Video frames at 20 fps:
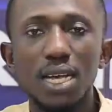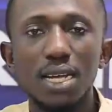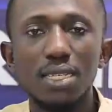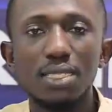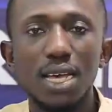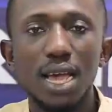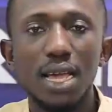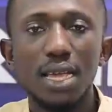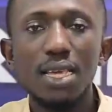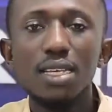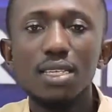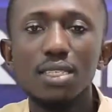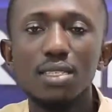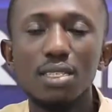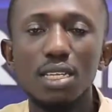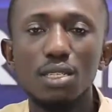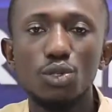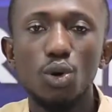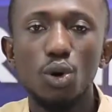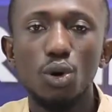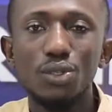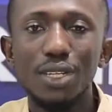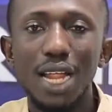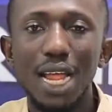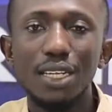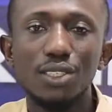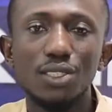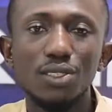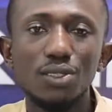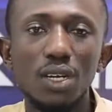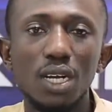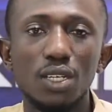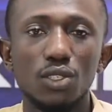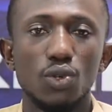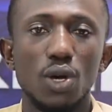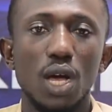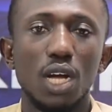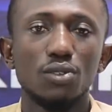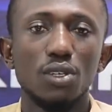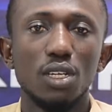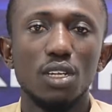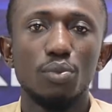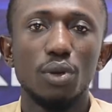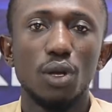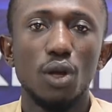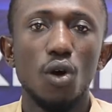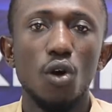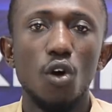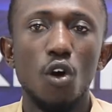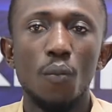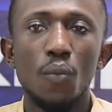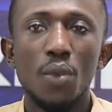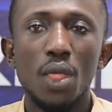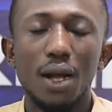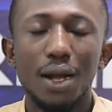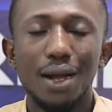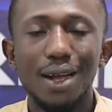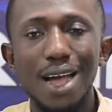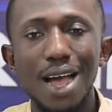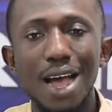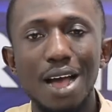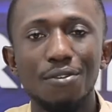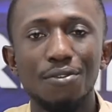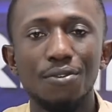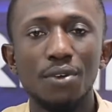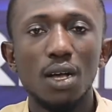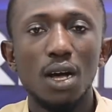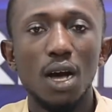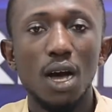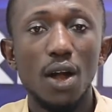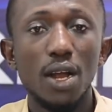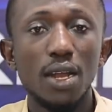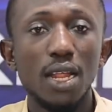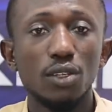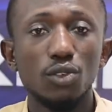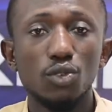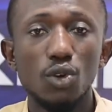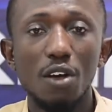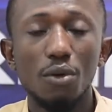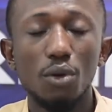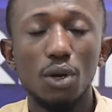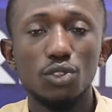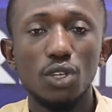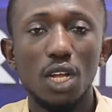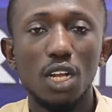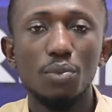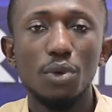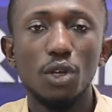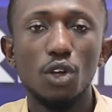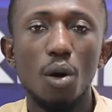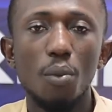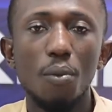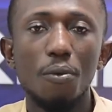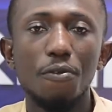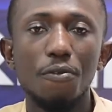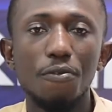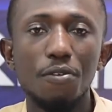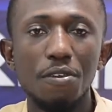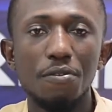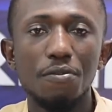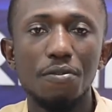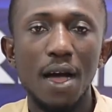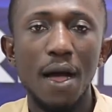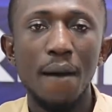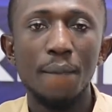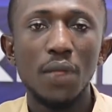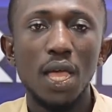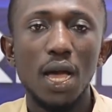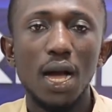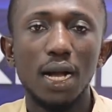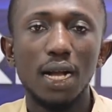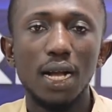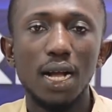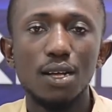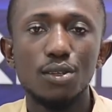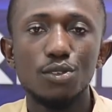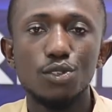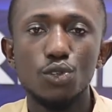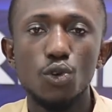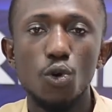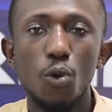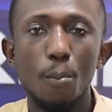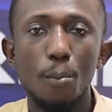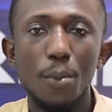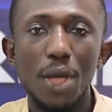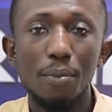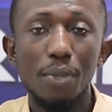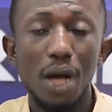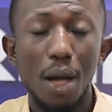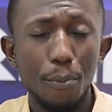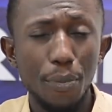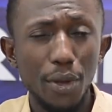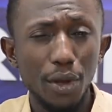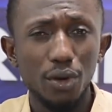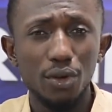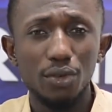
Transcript: that he is the 3rd Nigerian to actually become CAF, or rather to actually become FIFA Council member. Big